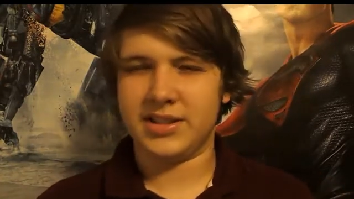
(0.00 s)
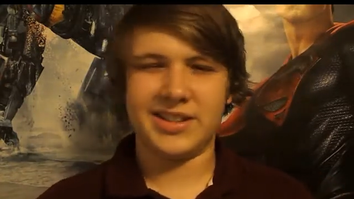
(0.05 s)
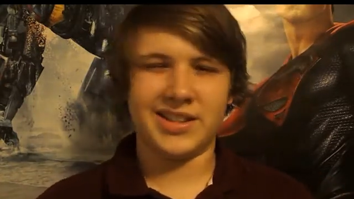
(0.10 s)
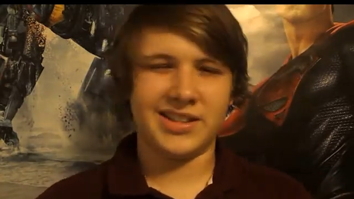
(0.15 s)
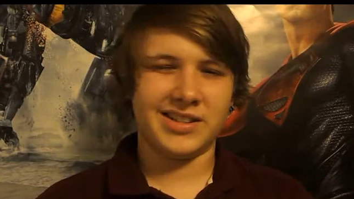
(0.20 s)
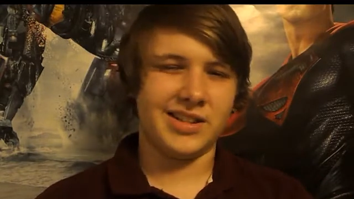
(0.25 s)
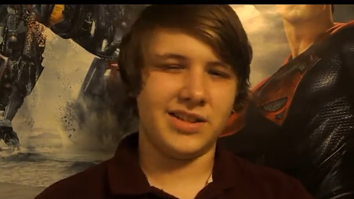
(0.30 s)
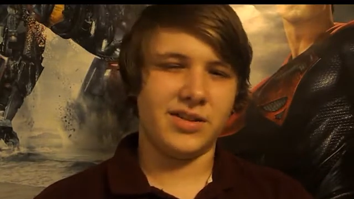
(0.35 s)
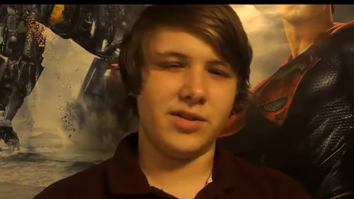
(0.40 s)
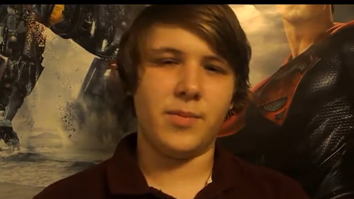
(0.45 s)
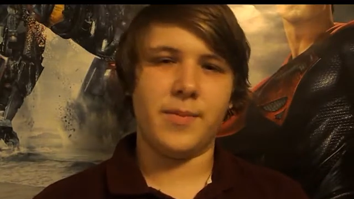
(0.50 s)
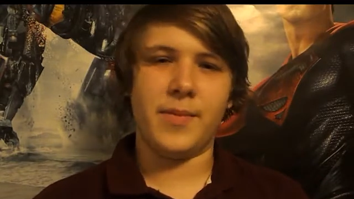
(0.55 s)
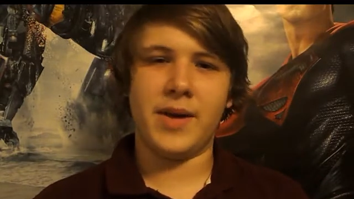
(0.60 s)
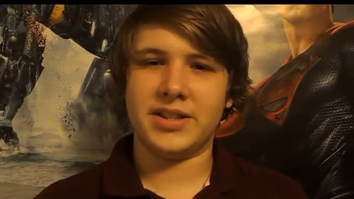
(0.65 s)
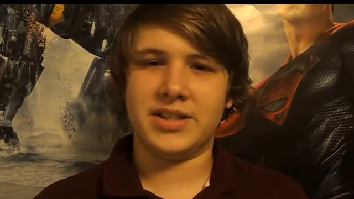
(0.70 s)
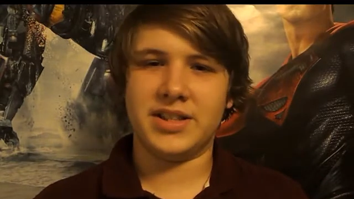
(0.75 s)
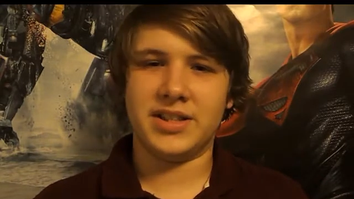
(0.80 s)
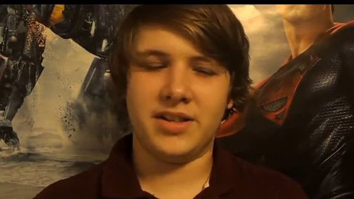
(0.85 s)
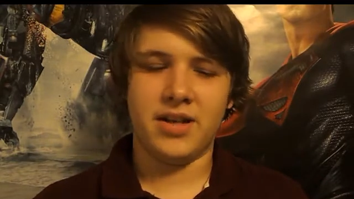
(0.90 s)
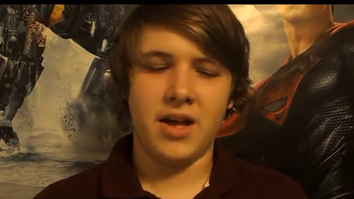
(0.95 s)
It's a little
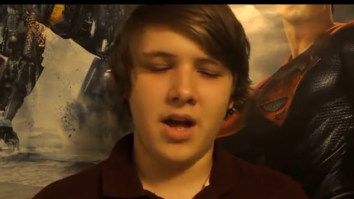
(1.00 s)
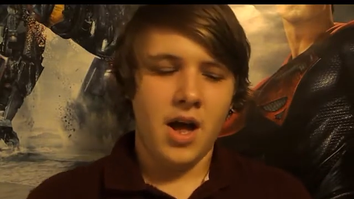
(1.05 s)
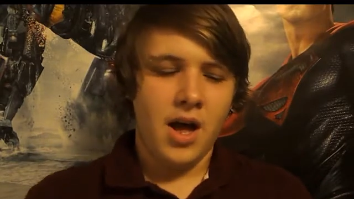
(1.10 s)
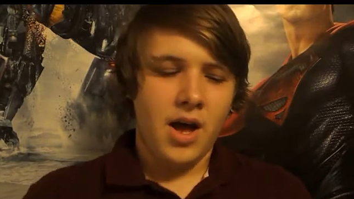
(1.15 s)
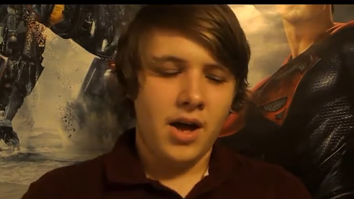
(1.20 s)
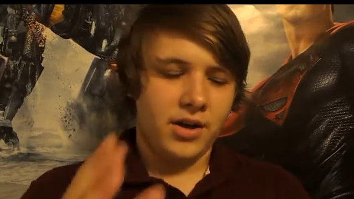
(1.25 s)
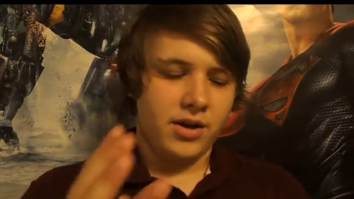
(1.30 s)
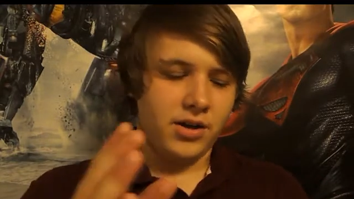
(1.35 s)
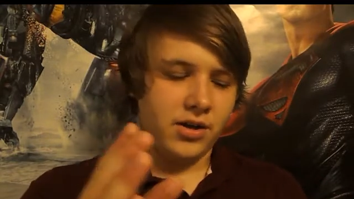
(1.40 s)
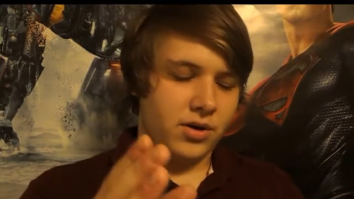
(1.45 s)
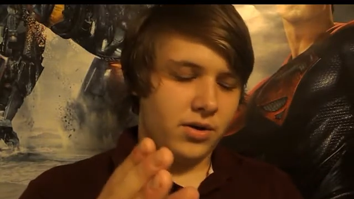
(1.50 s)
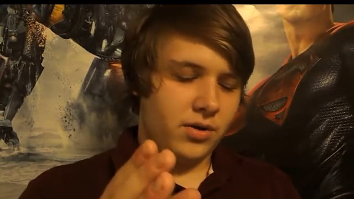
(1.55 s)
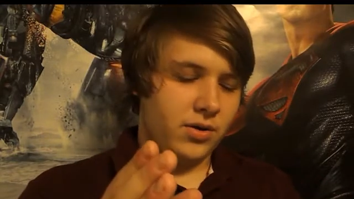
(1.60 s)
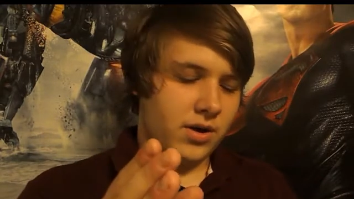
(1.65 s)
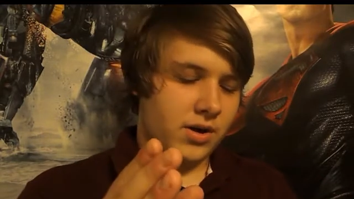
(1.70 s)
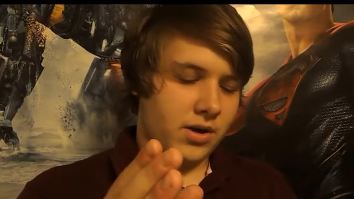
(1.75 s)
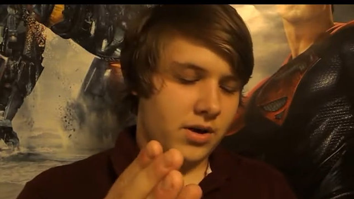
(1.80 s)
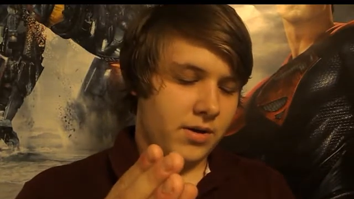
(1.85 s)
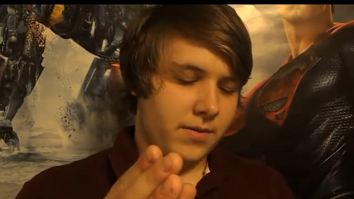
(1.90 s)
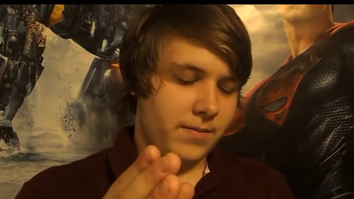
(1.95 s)
messy, you
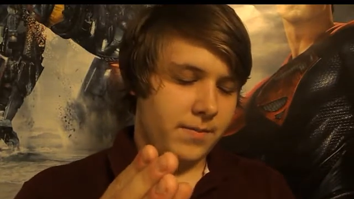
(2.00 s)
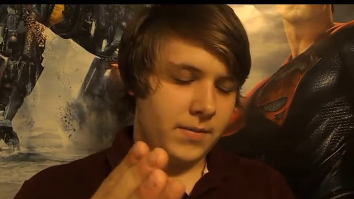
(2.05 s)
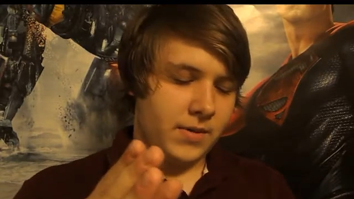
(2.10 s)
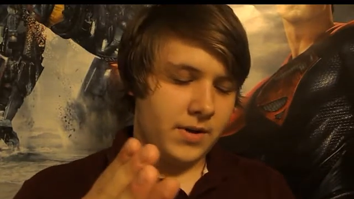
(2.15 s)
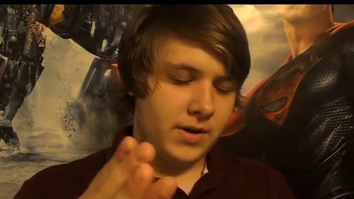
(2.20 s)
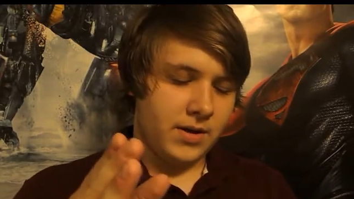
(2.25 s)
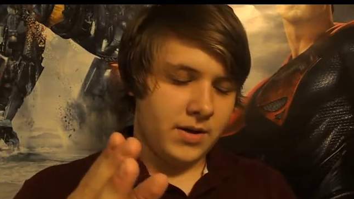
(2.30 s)
know.